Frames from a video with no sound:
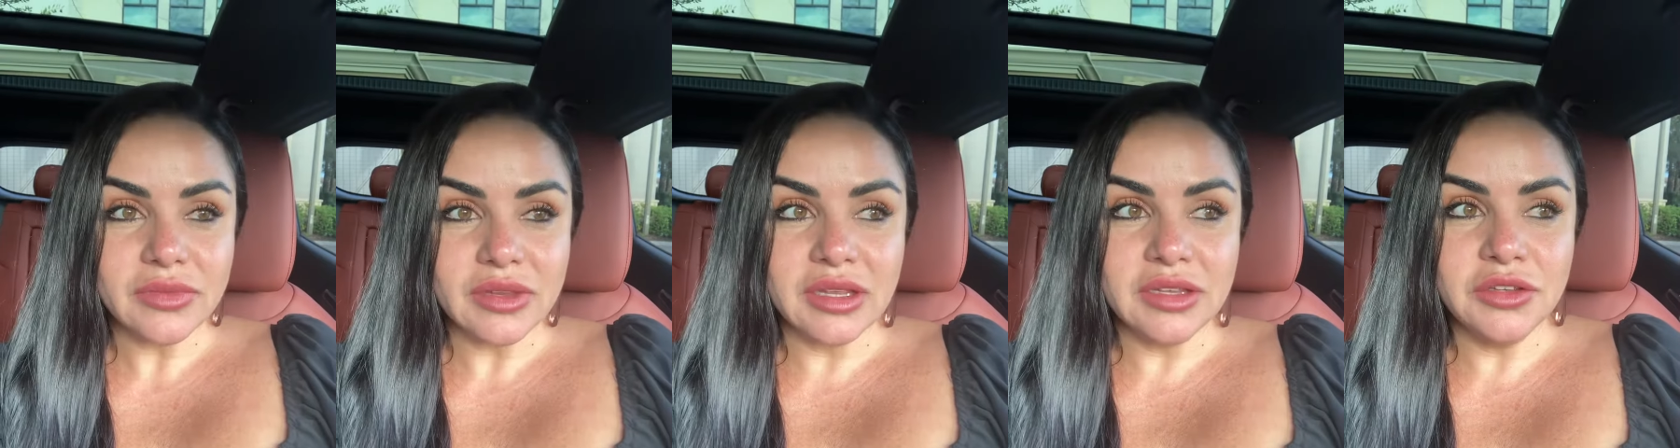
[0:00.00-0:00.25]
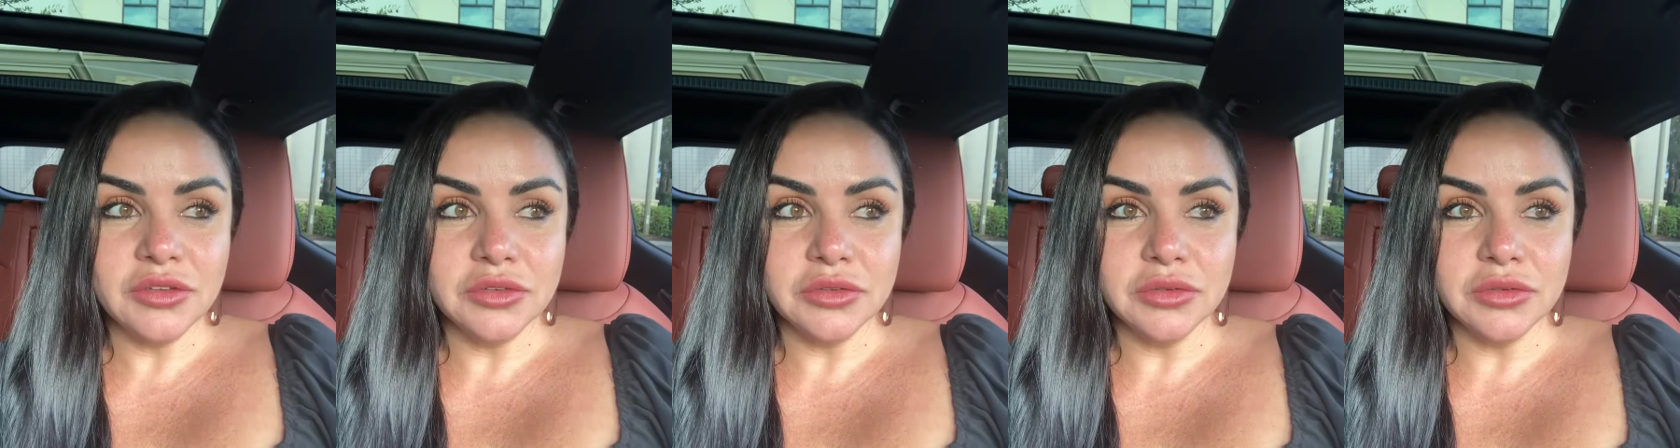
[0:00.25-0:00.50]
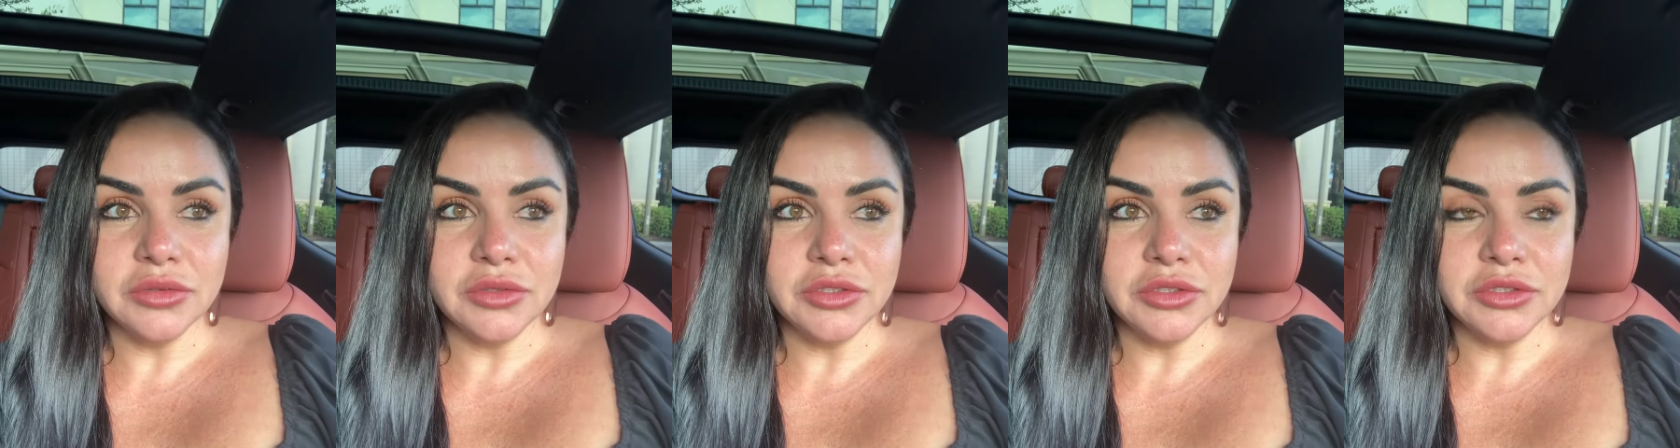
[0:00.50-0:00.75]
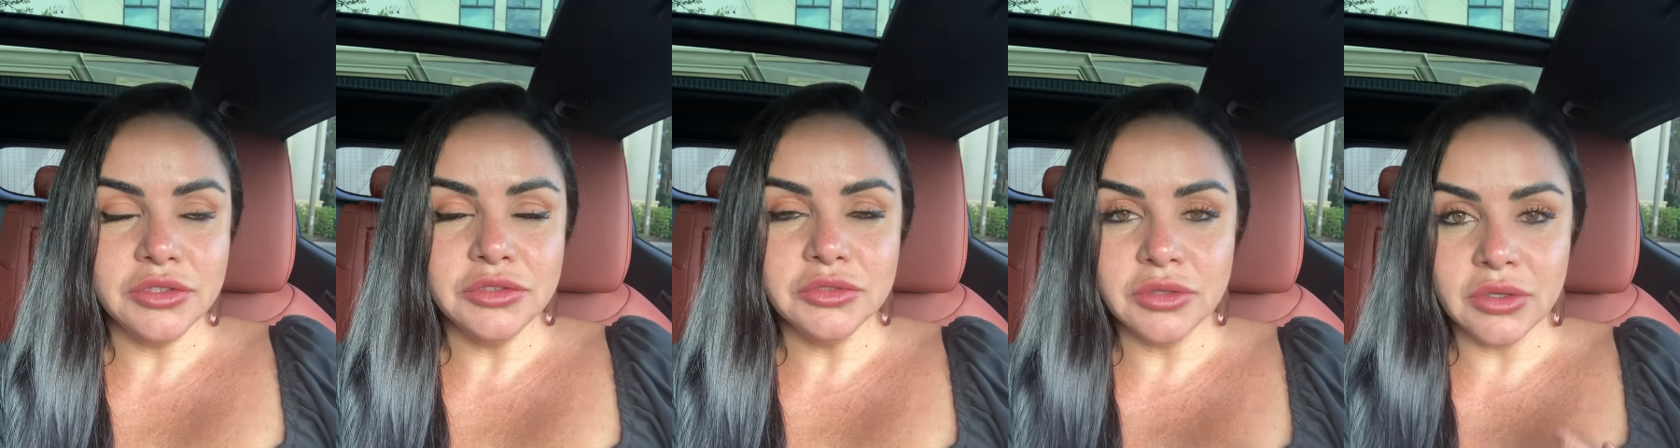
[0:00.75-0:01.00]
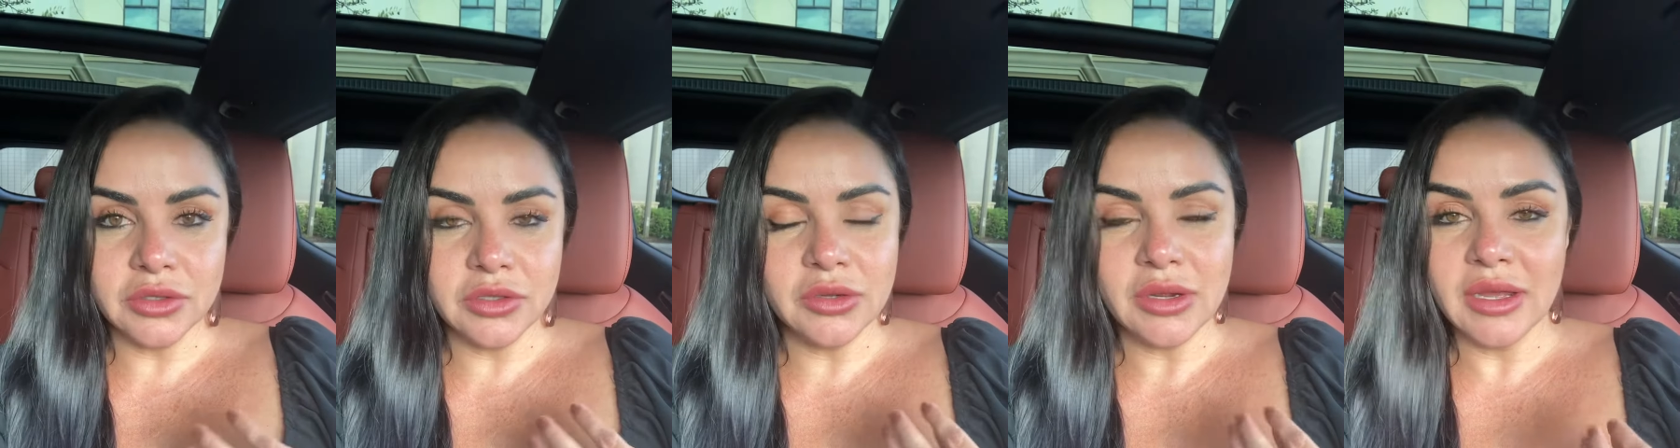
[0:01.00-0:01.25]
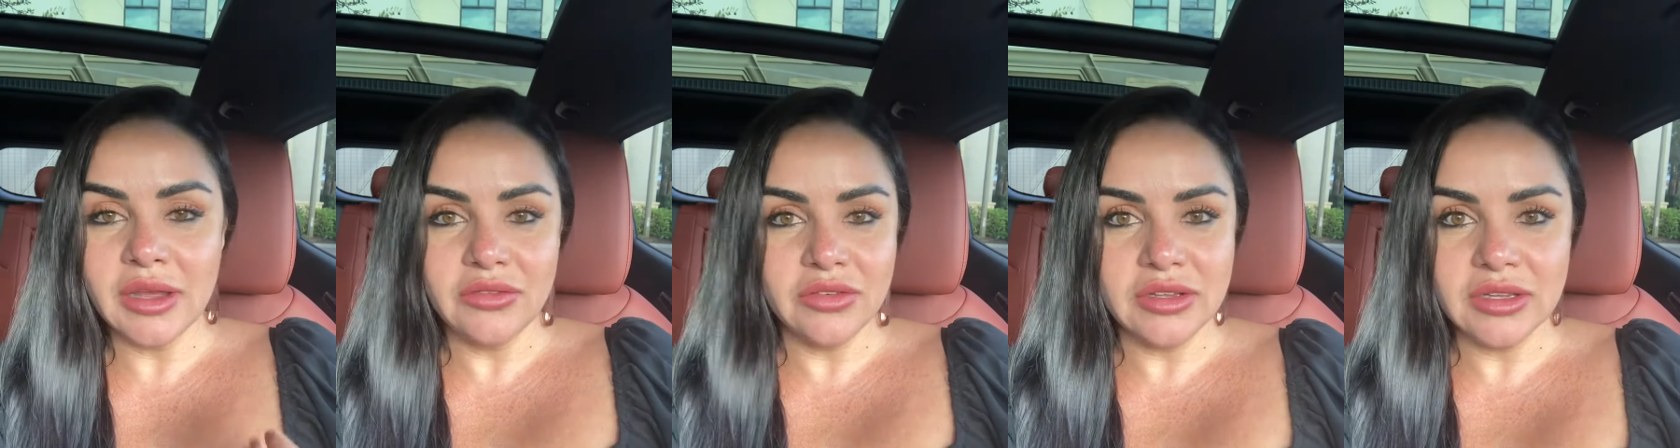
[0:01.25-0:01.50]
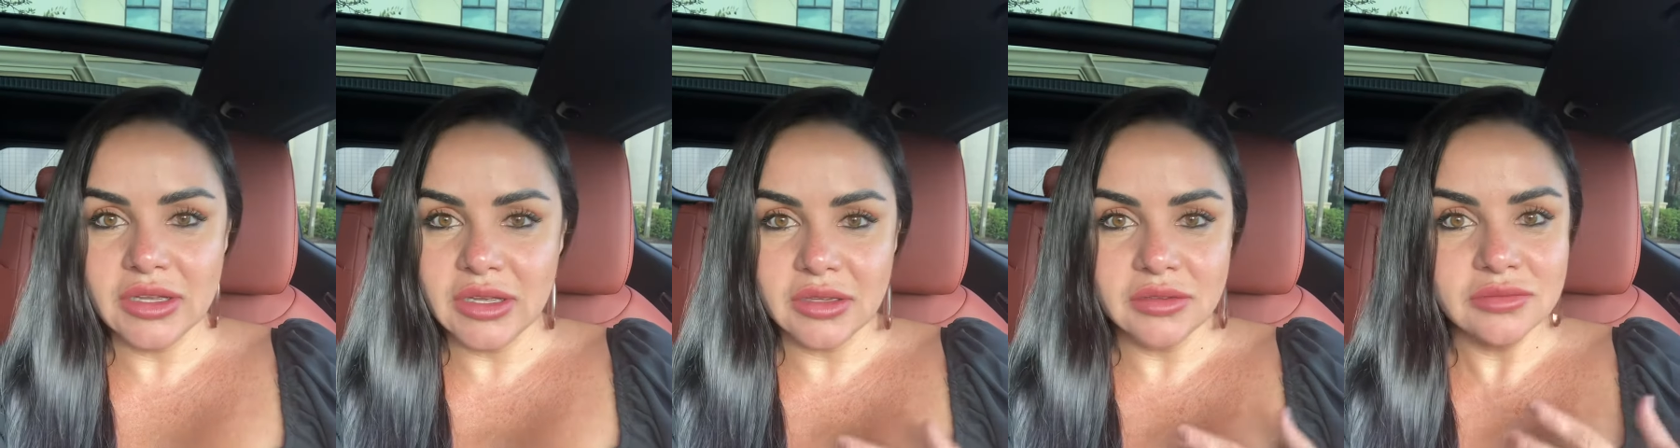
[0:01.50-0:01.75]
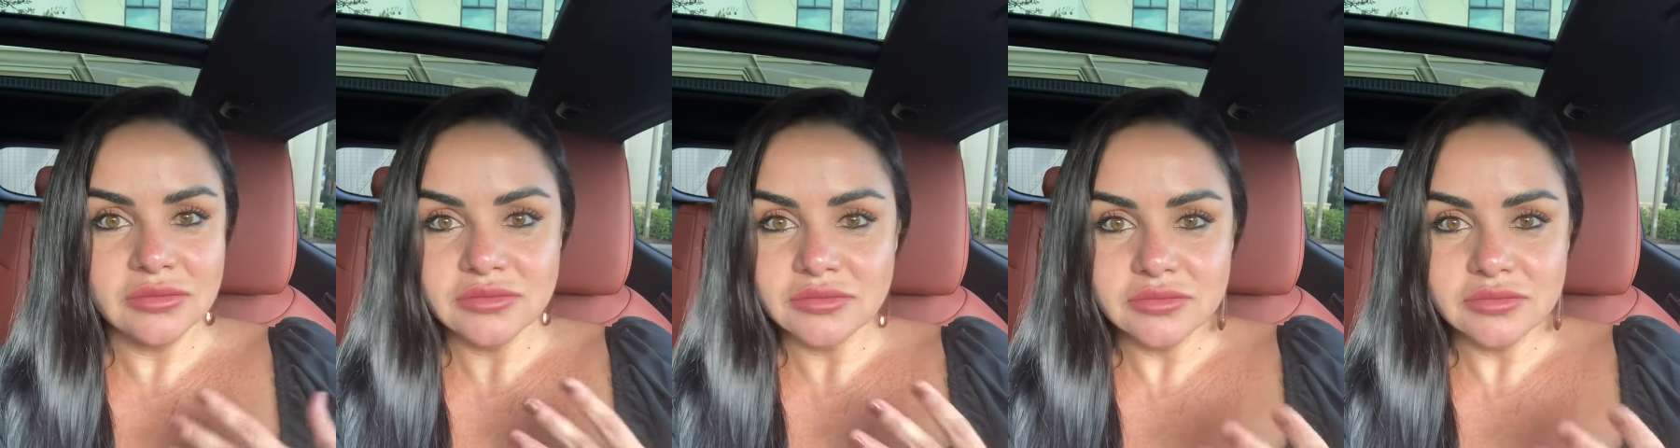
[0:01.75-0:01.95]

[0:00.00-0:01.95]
you are having a,